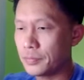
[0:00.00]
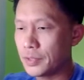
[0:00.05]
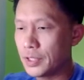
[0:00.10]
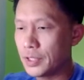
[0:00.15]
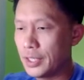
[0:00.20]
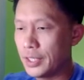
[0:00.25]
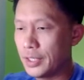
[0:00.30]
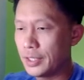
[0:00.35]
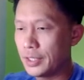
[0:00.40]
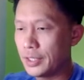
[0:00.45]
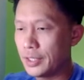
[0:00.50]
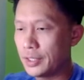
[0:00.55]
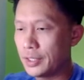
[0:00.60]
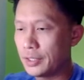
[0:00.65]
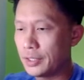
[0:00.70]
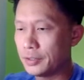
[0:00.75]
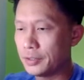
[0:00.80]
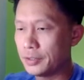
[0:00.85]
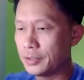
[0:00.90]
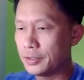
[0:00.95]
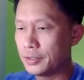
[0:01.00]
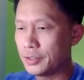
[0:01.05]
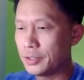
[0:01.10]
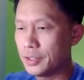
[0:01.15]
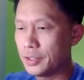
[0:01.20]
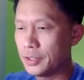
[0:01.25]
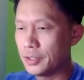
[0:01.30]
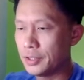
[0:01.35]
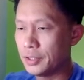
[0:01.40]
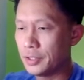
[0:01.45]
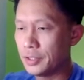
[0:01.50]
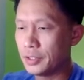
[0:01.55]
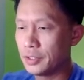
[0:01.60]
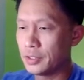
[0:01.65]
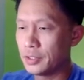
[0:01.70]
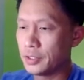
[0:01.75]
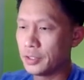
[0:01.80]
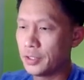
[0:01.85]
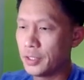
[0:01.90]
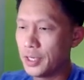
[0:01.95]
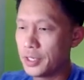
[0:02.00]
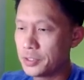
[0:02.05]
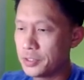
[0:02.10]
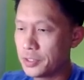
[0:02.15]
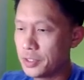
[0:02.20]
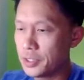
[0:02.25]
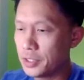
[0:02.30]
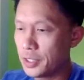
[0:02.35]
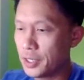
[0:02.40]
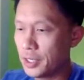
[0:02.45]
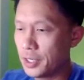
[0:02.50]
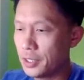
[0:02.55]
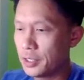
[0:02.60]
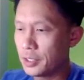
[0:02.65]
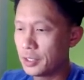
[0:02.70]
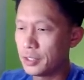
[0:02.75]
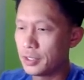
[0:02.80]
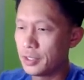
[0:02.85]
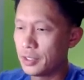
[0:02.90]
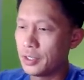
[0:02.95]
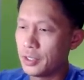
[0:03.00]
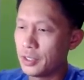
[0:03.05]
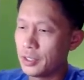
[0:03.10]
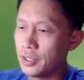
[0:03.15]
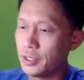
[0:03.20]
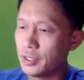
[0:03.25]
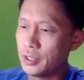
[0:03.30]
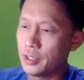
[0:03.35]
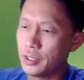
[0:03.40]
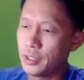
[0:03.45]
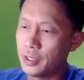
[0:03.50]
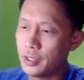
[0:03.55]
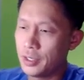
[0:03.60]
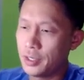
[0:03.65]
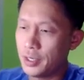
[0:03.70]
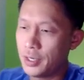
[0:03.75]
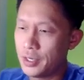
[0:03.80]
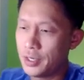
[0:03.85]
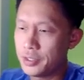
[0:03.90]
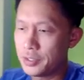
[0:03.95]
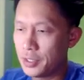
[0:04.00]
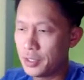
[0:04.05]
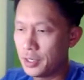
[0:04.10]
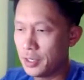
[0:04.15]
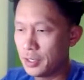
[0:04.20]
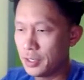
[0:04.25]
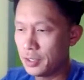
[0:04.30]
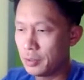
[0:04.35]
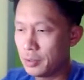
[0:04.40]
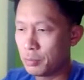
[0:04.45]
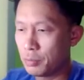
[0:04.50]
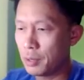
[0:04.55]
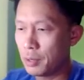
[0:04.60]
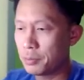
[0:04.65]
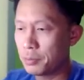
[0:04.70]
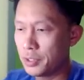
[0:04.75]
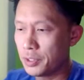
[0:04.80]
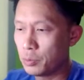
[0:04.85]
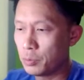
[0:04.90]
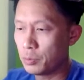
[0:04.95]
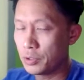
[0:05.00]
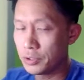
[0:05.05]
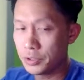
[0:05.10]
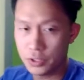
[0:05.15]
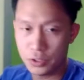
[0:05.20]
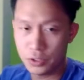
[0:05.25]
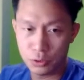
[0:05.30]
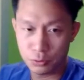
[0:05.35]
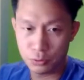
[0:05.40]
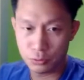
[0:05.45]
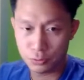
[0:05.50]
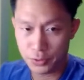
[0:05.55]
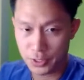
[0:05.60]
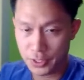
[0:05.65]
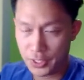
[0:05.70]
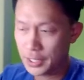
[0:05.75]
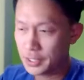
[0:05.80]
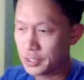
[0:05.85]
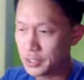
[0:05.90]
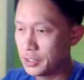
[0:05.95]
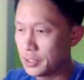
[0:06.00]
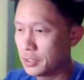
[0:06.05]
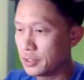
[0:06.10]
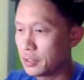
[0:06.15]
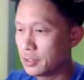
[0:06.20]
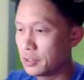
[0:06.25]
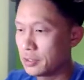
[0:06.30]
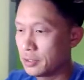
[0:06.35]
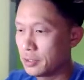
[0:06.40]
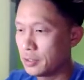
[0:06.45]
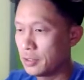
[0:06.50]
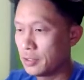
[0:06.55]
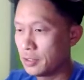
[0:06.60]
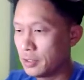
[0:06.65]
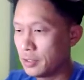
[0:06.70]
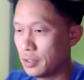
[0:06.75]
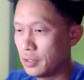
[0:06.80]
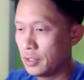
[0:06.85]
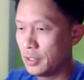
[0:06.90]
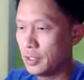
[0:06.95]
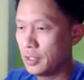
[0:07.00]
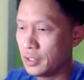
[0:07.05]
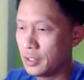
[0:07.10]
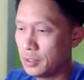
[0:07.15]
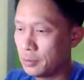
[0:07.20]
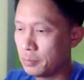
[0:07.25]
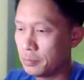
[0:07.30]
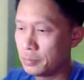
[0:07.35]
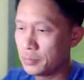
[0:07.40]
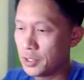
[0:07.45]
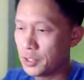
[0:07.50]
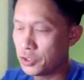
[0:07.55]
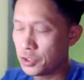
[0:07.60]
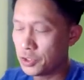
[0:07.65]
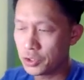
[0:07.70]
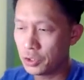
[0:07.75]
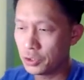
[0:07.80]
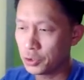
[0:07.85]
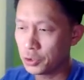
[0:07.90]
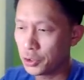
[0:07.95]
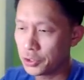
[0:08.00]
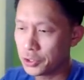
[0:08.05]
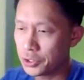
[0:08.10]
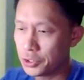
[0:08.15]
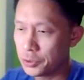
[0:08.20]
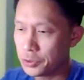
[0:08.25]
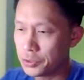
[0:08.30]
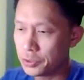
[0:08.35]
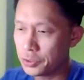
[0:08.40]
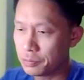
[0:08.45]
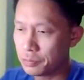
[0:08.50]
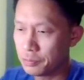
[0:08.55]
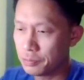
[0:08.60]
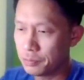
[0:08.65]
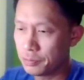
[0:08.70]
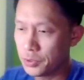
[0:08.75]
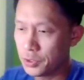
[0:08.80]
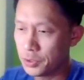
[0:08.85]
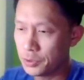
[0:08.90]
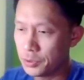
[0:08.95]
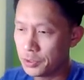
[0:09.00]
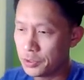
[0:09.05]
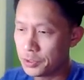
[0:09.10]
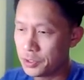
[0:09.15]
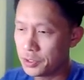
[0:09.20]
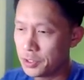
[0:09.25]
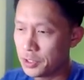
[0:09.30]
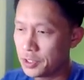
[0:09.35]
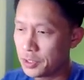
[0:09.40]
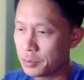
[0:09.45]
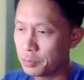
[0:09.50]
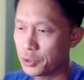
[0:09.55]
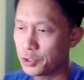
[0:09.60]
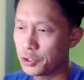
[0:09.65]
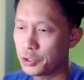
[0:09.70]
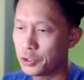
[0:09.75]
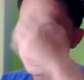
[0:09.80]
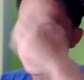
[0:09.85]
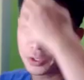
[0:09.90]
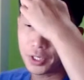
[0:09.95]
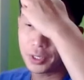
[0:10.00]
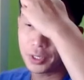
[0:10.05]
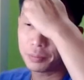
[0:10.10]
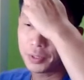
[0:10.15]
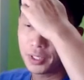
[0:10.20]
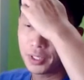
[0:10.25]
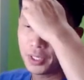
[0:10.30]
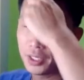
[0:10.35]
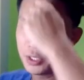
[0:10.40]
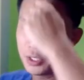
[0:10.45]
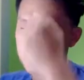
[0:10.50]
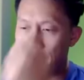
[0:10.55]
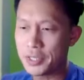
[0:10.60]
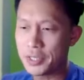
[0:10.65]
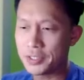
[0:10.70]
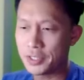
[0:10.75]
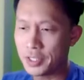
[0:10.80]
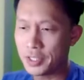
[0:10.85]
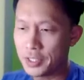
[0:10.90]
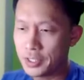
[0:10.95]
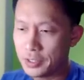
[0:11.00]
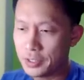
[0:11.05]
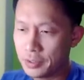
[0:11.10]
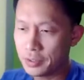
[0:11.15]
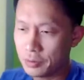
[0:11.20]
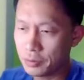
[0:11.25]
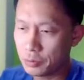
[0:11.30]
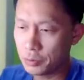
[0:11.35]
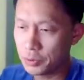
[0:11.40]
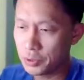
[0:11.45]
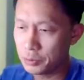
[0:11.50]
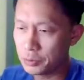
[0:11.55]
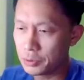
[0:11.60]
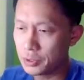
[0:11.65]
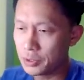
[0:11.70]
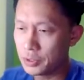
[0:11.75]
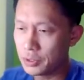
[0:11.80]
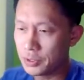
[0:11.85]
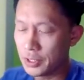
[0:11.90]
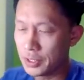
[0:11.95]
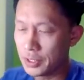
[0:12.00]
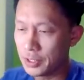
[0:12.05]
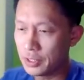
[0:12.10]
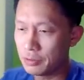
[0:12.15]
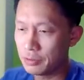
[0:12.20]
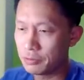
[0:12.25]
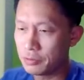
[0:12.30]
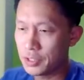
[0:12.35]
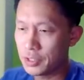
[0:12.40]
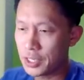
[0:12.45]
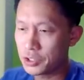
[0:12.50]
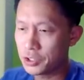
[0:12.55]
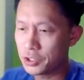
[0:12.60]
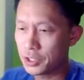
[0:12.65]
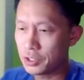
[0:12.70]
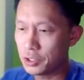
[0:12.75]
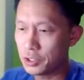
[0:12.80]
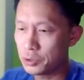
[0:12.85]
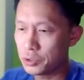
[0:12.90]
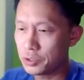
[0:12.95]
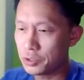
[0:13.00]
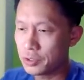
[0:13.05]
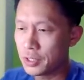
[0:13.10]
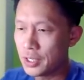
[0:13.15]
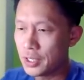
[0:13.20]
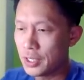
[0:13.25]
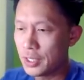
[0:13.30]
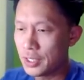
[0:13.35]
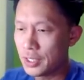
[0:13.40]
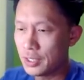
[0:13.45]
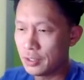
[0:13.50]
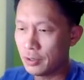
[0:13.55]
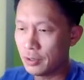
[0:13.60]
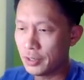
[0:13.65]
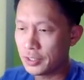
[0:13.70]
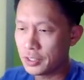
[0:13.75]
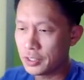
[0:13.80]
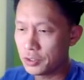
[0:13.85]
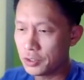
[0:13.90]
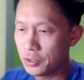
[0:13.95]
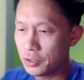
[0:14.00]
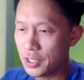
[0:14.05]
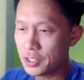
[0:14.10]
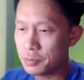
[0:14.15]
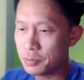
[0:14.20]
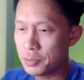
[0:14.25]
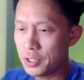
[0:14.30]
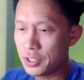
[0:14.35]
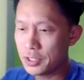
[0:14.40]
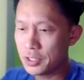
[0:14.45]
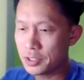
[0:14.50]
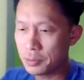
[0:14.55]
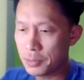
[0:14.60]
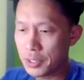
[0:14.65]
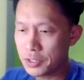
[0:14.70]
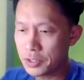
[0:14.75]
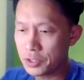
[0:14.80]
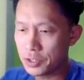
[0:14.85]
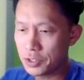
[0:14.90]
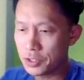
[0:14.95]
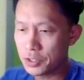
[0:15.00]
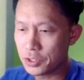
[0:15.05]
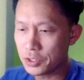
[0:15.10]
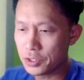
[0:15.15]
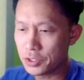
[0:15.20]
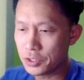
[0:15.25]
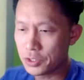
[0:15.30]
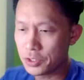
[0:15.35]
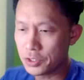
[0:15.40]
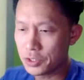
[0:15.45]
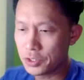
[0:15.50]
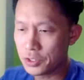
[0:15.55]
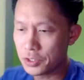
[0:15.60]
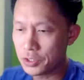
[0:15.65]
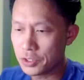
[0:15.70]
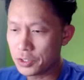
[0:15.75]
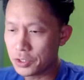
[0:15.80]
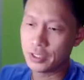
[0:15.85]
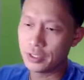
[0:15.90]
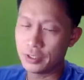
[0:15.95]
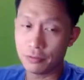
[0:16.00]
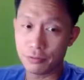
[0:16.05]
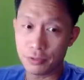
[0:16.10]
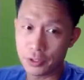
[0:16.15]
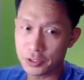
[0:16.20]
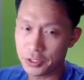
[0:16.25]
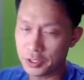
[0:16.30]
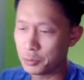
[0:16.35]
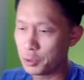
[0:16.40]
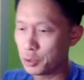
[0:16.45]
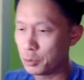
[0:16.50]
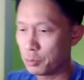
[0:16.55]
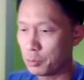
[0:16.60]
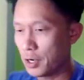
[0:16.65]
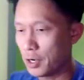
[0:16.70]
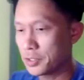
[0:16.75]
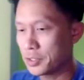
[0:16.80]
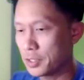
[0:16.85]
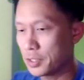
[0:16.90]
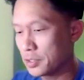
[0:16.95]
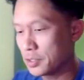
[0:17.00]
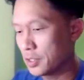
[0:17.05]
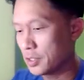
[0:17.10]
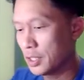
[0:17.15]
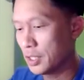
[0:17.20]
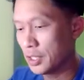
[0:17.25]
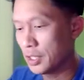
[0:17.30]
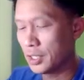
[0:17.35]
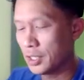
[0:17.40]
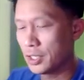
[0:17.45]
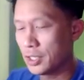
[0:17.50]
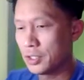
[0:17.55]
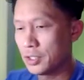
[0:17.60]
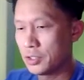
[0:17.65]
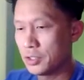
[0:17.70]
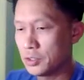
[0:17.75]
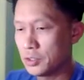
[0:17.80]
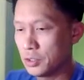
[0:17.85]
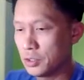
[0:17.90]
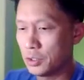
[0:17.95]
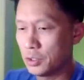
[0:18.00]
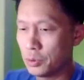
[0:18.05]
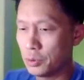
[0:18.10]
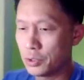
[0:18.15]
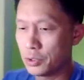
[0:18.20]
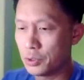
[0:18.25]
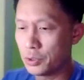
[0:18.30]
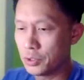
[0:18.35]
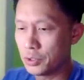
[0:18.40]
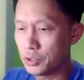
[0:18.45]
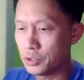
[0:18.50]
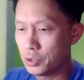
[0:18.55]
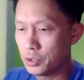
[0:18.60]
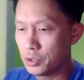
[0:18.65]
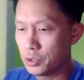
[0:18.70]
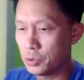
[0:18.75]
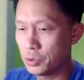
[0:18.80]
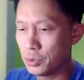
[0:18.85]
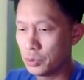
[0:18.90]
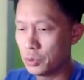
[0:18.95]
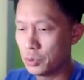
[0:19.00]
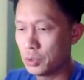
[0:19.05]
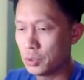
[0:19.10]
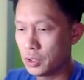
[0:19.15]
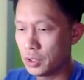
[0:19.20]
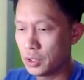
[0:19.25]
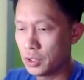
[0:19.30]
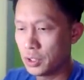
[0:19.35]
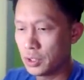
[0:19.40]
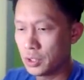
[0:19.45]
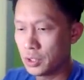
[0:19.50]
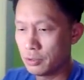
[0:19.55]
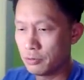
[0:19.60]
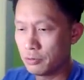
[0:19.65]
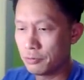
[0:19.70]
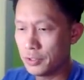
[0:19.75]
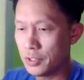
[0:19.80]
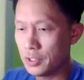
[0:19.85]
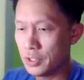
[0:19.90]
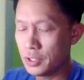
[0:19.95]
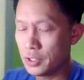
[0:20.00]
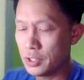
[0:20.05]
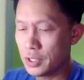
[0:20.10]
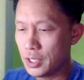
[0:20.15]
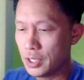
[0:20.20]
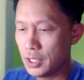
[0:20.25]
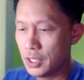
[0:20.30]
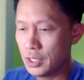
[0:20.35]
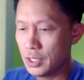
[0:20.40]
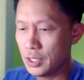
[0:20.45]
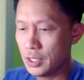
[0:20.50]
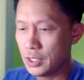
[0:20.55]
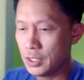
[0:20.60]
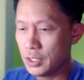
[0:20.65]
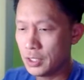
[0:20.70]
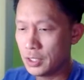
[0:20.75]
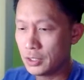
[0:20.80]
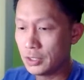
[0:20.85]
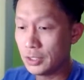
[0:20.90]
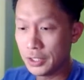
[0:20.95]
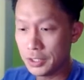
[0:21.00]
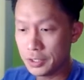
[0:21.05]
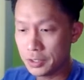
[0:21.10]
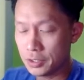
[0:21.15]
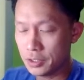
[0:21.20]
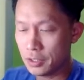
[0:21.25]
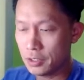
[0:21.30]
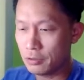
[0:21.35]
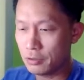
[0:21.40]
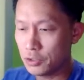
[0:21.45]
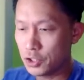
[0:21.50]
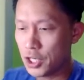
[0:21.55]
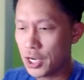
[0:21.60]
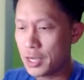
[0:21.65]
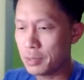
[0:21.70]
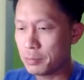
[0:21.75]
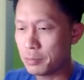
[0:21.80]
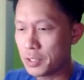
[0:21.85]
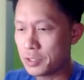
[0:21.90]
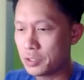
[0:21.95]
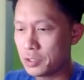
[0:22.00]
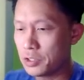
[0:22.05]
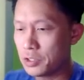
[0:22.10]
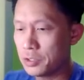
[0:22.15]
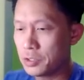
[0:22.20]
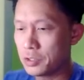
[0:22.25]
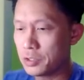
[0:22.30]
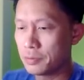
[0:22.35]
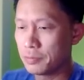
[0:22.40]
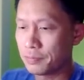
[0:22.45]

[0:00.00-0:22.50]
And the SDK has a property once you've connected that's just called current user. So this is the Sendbird user type. Passing that in, we will then give Dash Chat user. All right, so next bit is the messages, which is going to be a very similar process. So we're going to feed it a list of chat messages.